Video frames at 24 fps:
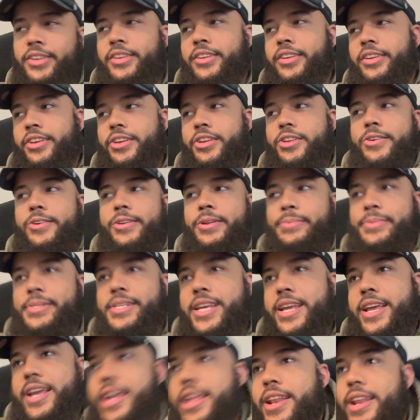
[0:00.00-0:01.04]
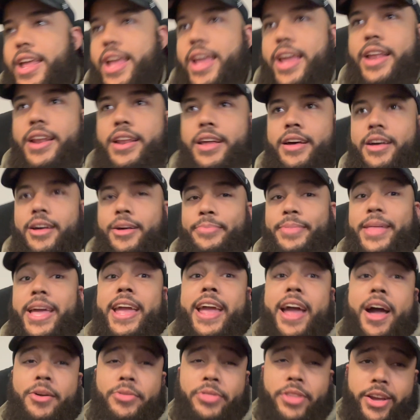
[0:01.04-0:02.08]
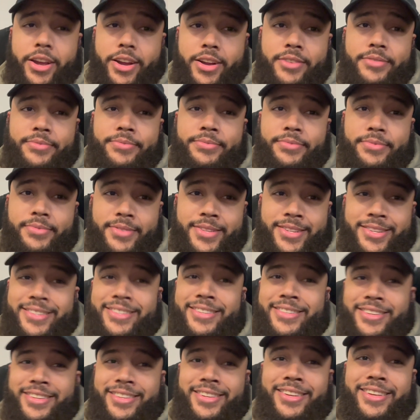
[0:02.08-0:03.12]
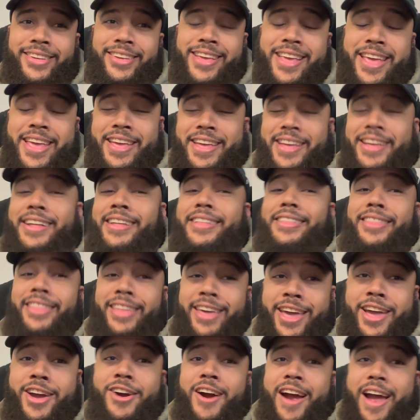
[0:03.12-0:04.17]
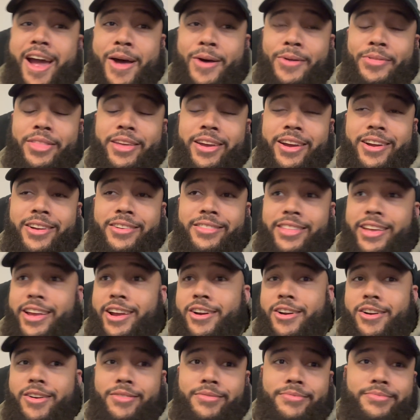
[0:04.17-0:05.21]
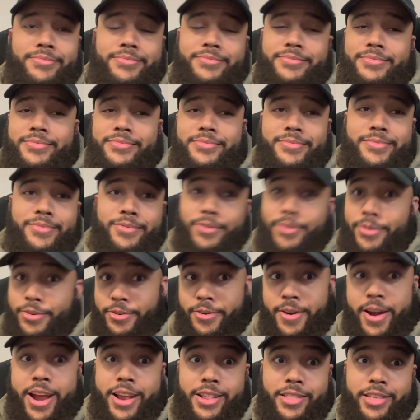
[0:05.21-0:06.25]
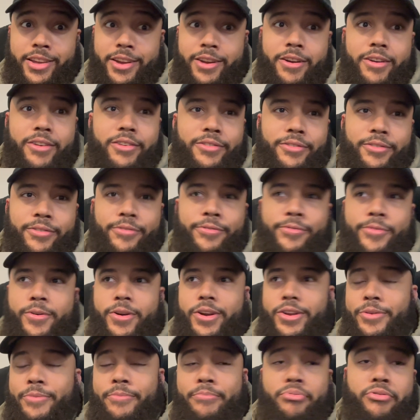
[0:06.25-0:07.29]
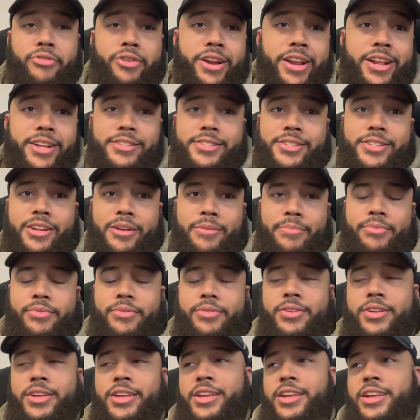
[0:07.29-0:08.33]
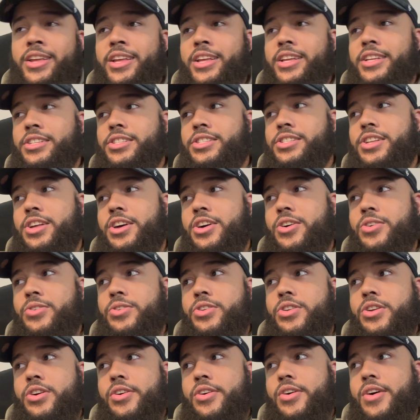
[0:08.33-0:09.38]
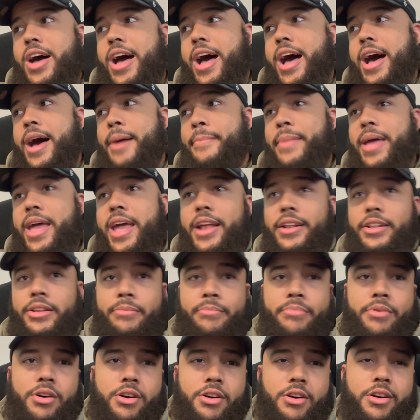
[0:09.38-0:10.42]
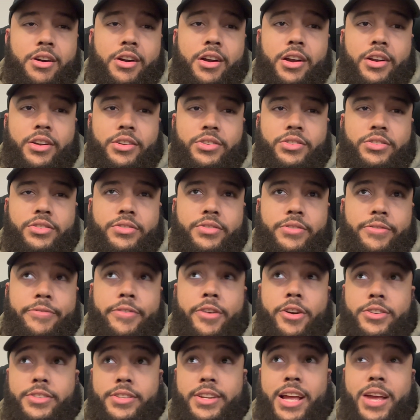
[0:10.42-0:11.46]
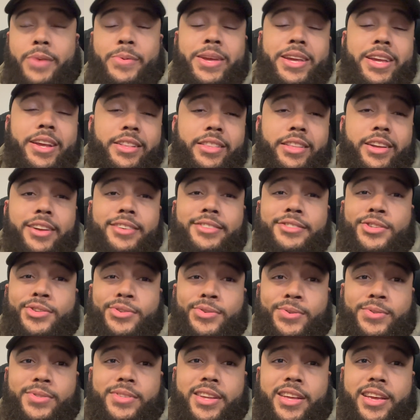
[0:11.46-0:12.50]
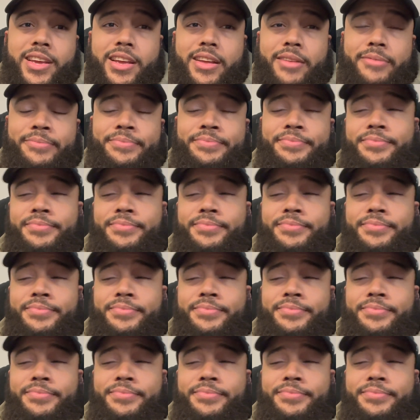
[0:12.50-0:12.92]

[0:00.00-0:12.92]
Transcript: You know what I'm saying? And they out there. They are out there. They are right there for you. Pretty simple. So, I'm at the bar the first night we get there, Tuesday.